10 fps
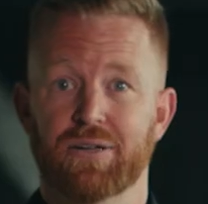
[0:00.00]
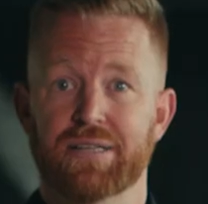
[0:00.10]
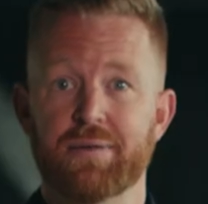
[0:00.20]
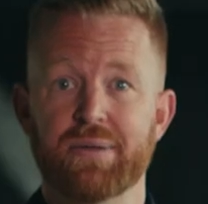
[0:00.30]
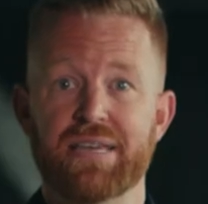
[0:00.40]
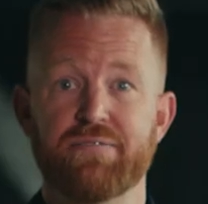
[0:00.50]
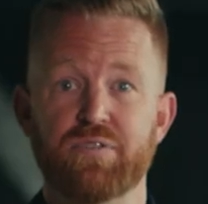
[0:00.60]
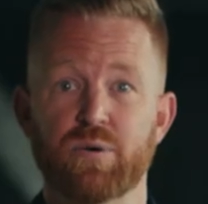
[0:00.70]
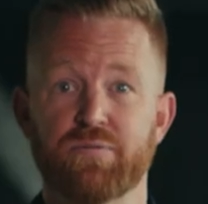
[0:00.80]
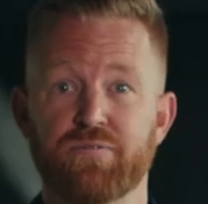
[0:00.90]
But well, let me
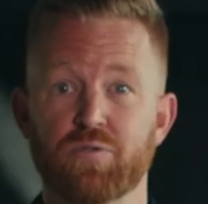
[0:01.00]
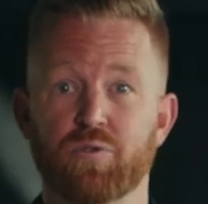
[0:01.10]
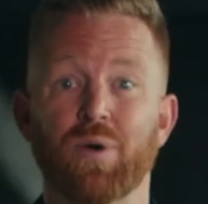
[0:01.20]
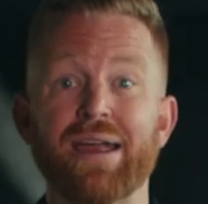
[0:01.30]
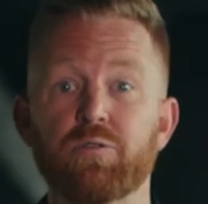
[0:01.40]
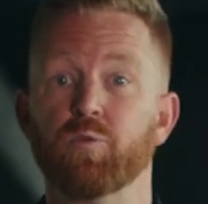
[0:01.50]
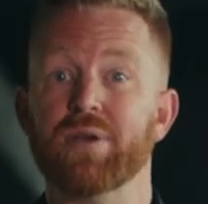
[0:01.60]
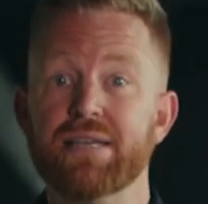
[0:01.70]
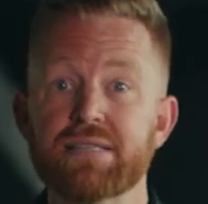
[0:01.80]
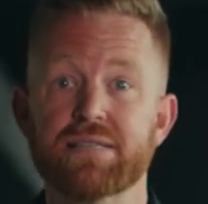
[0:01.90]
give you a few great
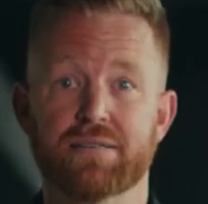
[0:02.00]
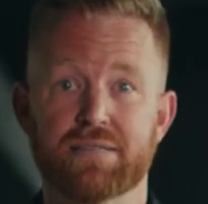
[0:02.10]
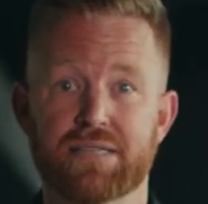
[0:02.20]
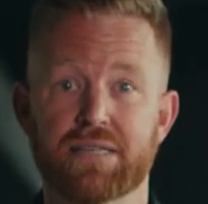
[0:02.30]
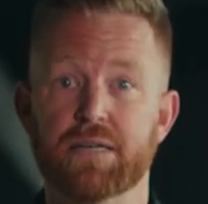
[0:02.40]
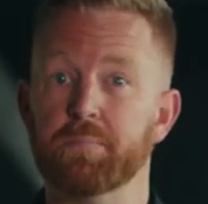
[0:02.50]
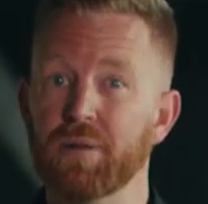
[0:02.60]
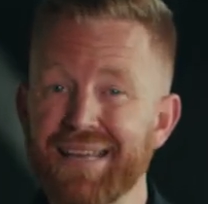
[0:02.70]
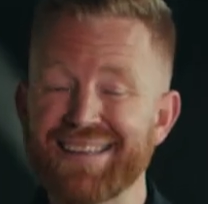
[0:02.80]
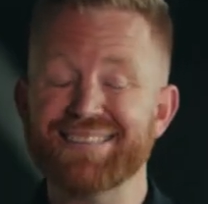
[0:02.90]
reasons to
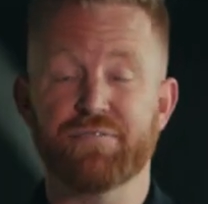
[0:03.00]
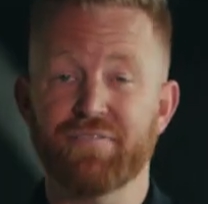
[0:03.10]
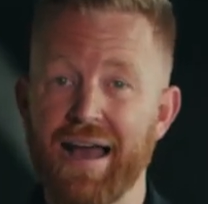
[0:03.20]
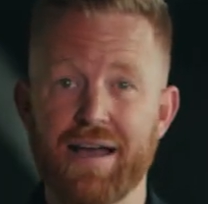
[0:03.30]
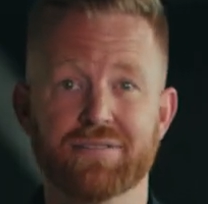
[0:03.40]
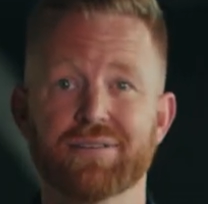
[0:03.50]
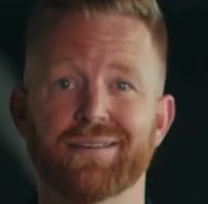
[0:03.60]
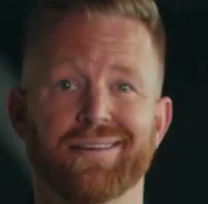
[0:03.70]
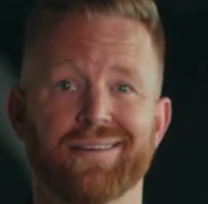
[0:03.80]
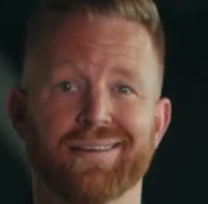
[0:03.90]
complete a fast.
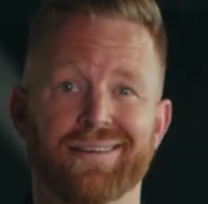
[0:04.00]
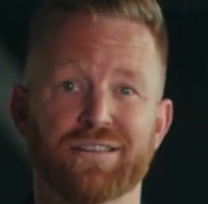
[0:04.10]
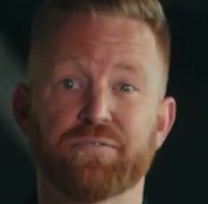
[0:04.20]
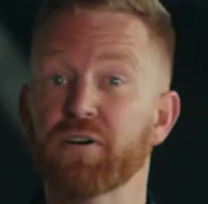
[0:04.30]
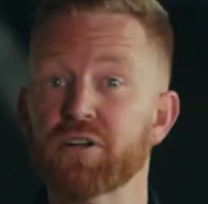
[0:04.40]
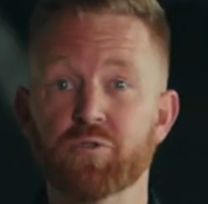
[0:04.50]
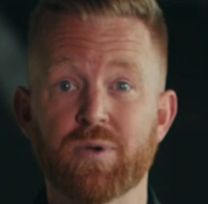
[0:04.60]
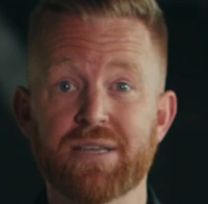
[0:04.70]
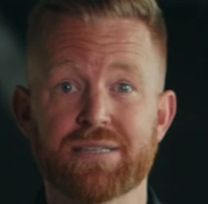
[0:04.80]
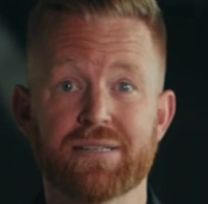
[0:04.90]
The first
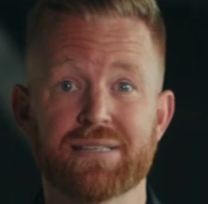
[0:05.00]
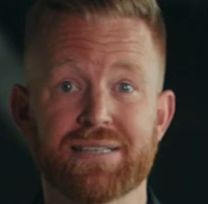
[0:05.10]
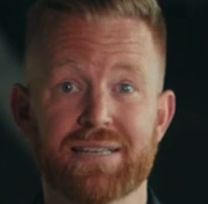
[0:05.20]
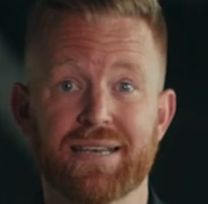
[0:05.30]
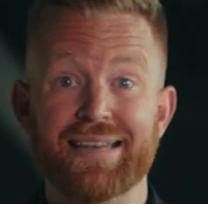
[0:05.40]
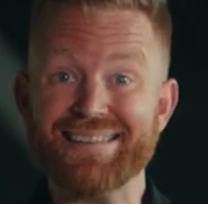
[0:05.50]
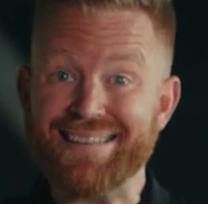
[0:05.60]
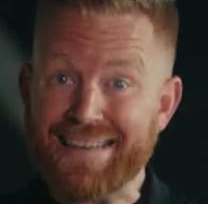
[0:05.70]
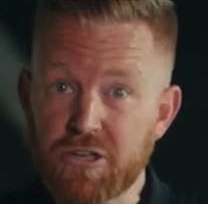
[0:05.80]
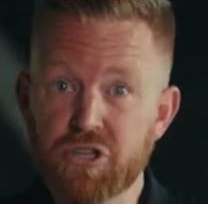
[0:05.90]
reason to
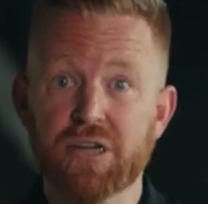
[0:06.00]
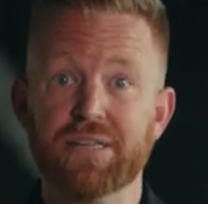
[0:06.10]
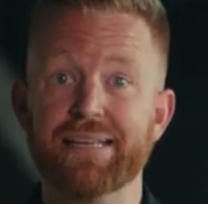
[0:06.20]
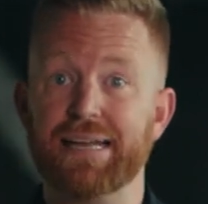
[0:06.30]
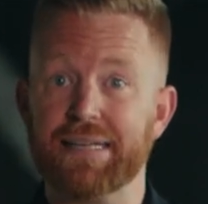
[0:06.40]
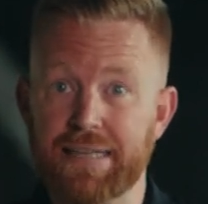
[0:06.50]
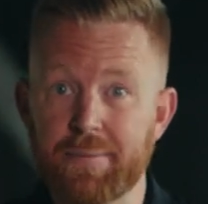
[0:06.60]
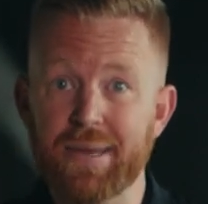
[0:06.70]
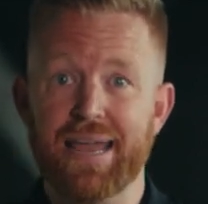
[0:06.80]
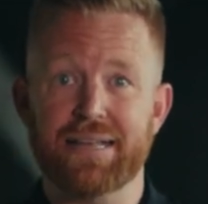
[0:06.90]
intentionally
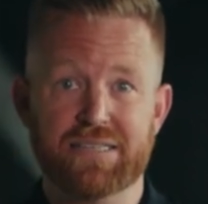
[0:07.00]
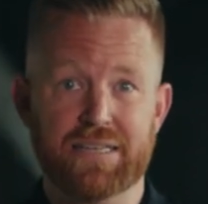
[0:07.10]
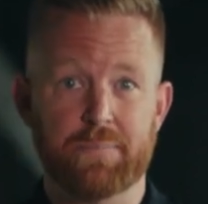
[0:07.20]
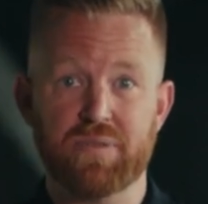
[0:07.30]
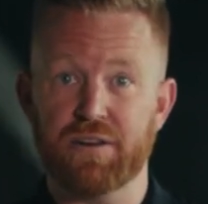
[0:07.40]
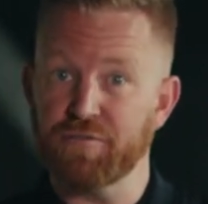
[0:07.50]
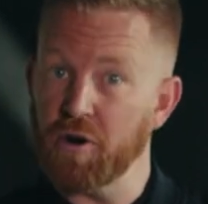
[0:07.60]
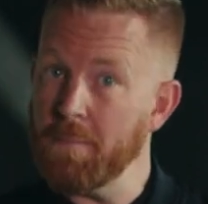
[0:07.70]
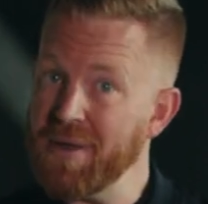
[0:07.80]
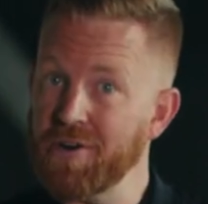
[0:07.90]
eliminate something
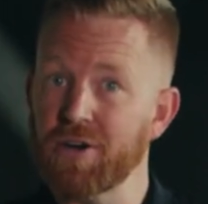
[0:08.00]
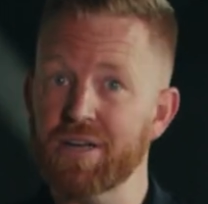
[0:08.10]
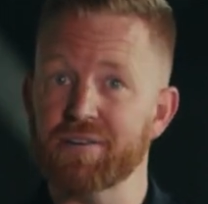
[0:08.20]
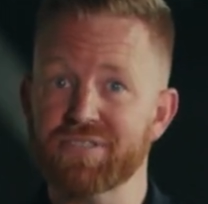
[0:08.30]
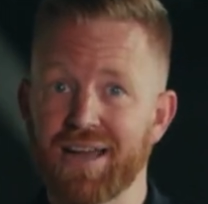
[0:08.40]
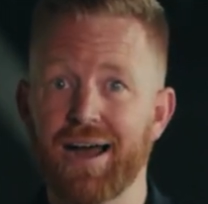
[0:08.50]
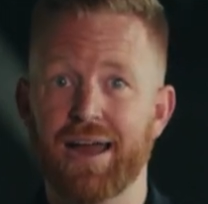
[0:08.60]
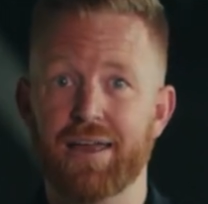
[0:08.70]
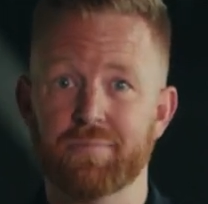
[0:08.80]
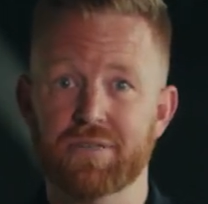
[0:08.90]
for a period of
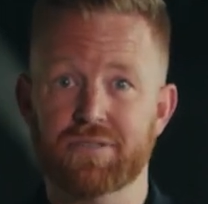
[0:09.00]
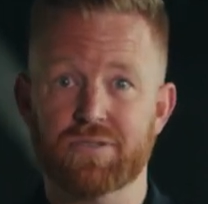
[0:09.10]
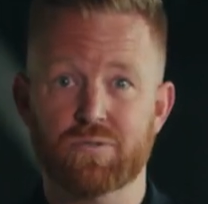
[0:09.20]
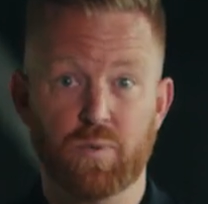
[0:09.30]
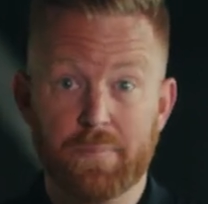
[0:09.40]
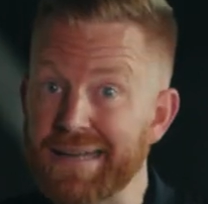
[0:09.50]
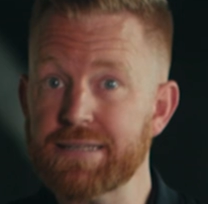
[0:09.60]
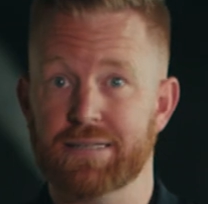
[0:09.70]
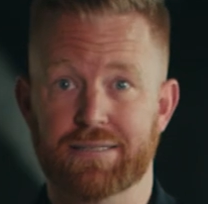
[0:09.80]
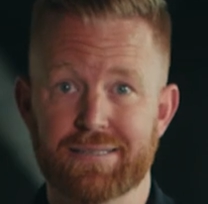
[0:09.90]
time is
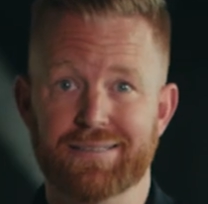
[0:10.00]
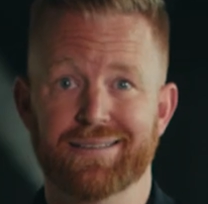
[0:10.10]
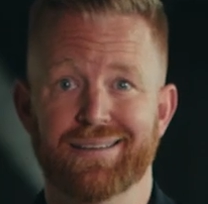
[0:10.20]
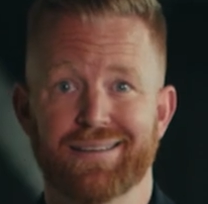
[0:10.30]
repentance.